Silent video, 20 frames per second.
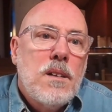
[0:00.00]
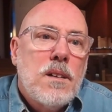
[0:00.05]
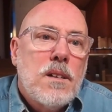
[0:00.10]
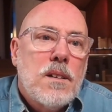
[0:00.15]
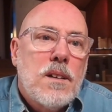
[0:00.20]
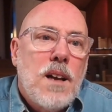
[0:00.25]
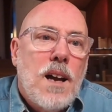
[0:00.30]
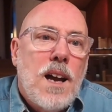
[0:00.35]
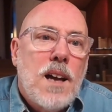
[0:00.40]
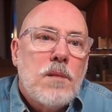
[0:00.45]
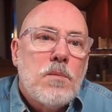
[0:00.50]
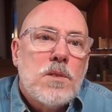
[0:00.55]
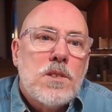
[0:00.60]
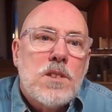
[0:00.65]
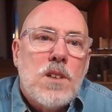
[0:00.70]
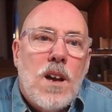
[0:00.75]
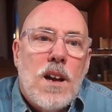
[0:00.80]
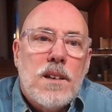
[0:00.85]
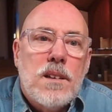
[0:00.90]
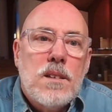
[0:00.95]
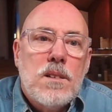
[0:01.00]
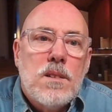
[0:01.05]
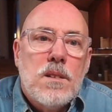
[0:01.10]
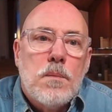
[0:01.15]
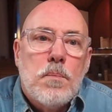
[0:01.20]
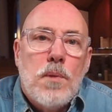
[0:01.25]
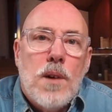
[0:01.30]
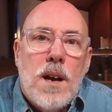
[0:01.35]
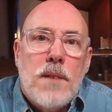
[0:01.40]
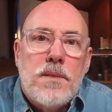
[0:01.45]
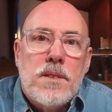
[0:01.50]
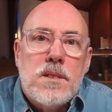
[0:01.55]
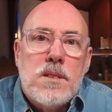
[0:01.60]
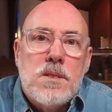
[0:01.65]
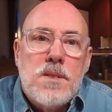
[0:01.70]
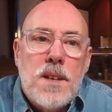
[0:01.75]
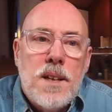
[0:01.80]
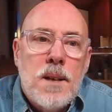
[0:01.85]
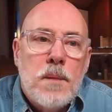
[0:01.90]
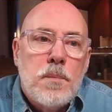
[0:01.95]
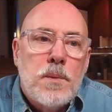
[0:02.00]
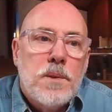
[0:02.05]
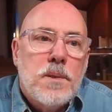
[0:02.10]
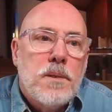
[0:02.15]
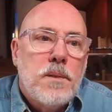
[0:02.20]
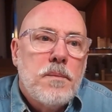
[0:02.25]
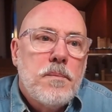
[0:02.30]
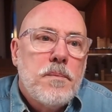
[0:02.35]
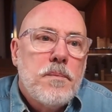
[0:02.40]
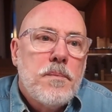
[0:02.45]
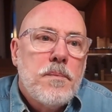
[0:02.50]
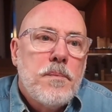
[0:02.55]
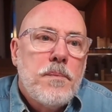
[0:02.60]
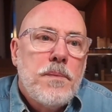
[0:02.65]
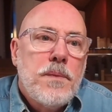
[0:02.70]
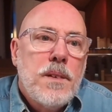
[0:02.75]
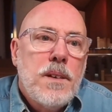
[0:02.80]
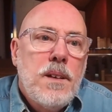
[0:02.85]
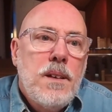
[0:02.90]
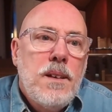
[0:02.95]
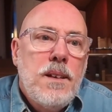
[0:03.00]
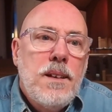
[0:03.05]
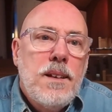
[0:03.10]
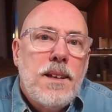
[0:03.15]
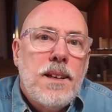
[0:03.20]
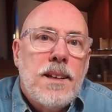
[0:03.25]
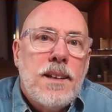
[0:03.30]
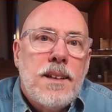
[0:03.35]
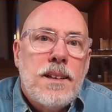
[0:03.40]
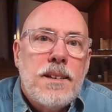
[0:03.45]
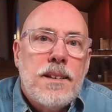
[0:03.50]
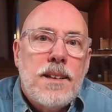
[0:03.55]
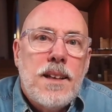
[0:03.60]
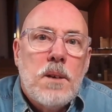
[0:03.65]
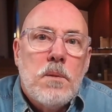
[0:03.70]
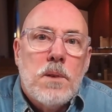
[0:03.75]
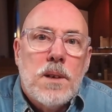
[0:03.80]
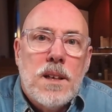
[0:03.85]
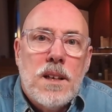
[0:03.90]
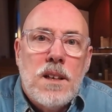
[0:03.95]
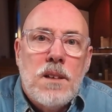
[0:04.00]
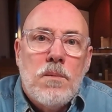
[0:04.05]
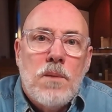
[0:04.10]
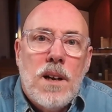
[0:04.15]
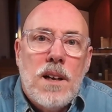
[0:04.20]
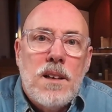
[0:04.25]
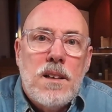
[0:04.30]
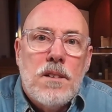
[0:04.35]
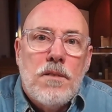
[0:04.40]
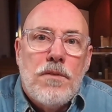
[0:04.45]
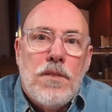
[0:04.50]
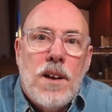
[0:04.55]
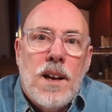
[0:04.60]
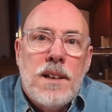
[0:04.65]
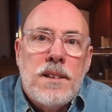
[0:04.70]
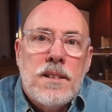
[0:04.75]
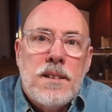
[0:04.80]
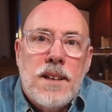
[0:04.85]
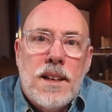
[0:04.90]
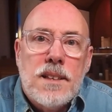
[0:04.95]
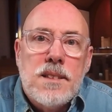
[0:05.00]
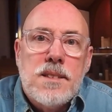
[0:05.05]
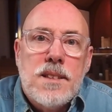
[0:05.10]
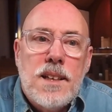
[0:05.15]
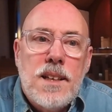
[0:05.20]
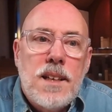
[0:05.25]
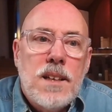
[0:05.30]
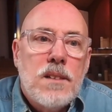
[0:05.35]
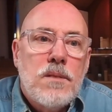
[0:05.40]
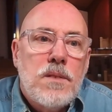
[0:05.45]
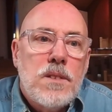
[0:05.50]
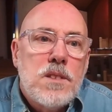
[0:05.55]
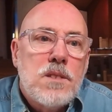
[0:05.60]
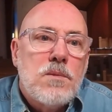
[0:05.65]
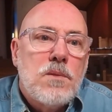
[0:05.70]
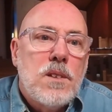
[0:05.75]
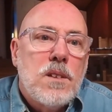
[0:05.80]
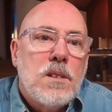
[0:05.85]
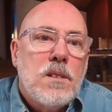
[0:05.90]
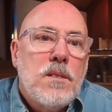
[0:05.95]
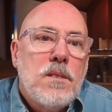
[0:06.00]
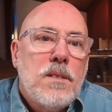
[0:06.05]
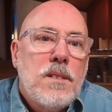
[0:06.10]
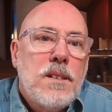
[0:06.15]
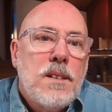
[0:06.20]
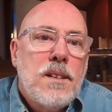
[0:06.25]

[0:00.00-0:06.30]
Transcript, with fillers: God was talking to the prophet Samuel, and they were getting ready to find the next king of Israel.